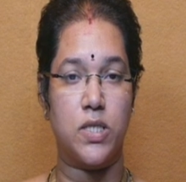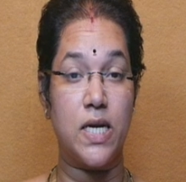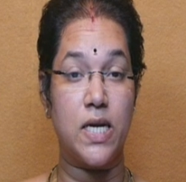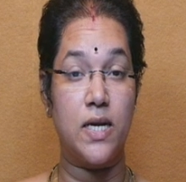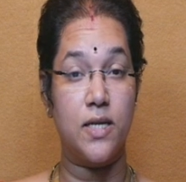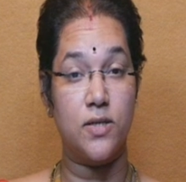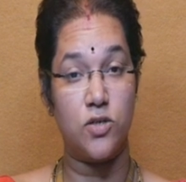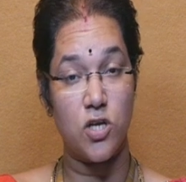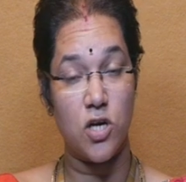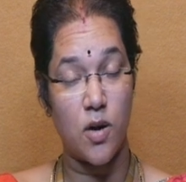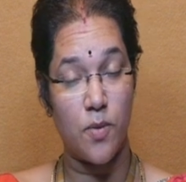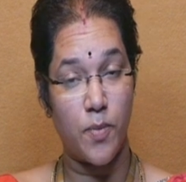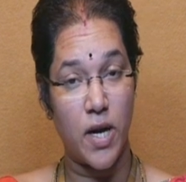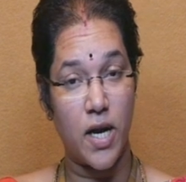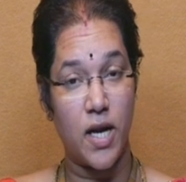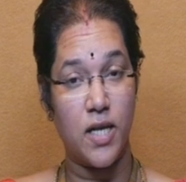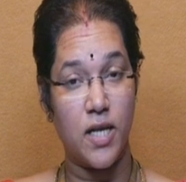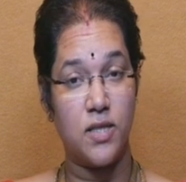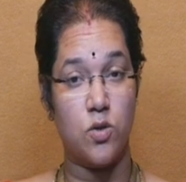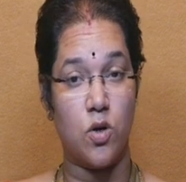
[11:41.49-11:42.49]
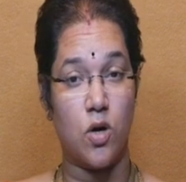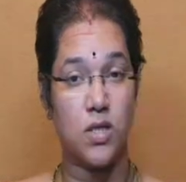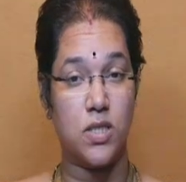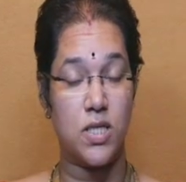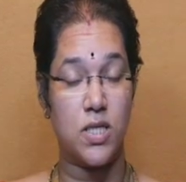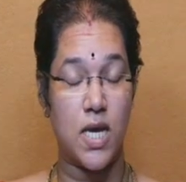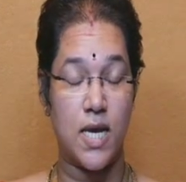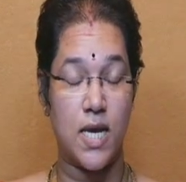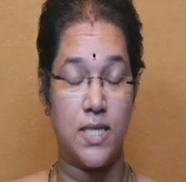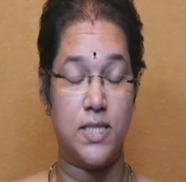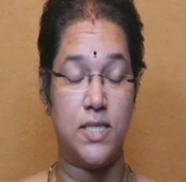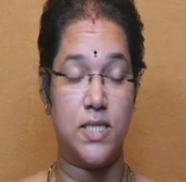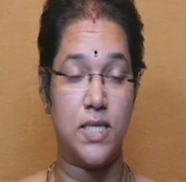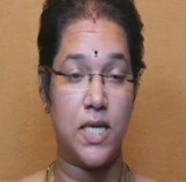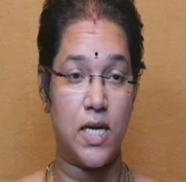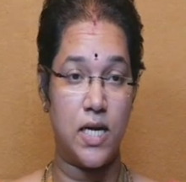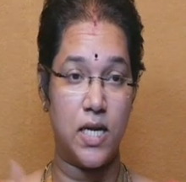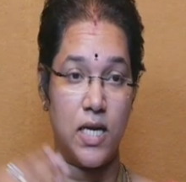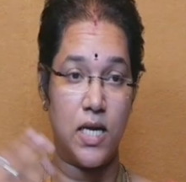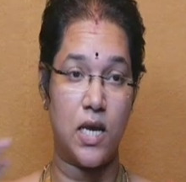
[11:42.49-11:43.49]
Industrial buildings not
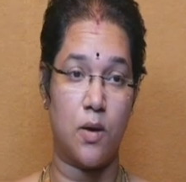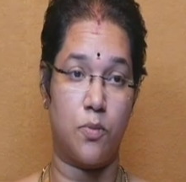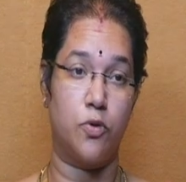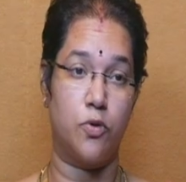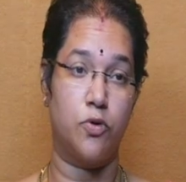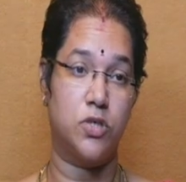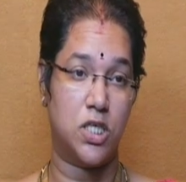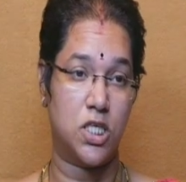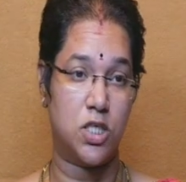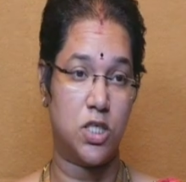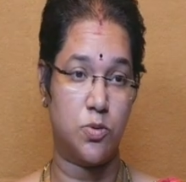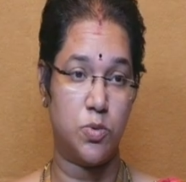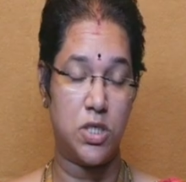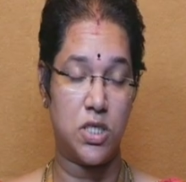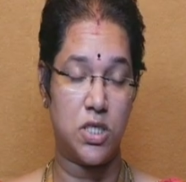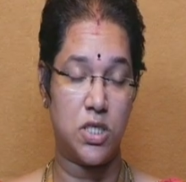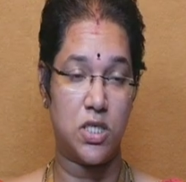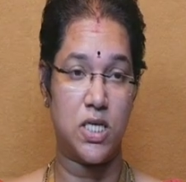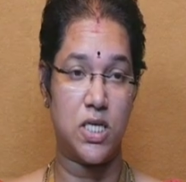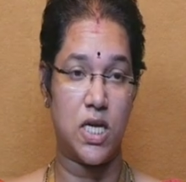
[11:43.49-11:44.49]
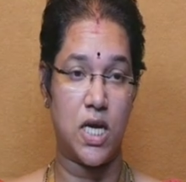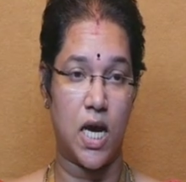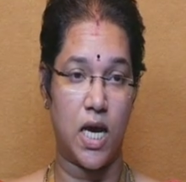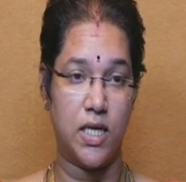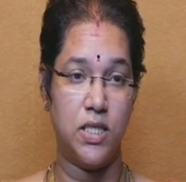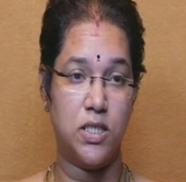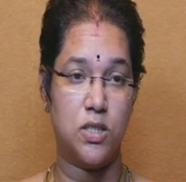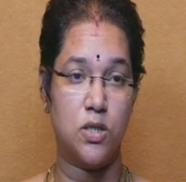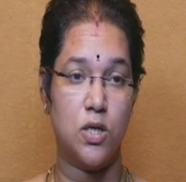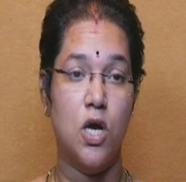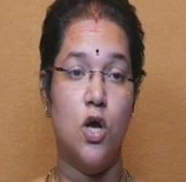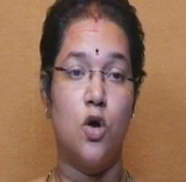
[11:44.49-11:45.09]
exceeding about 6 meters in height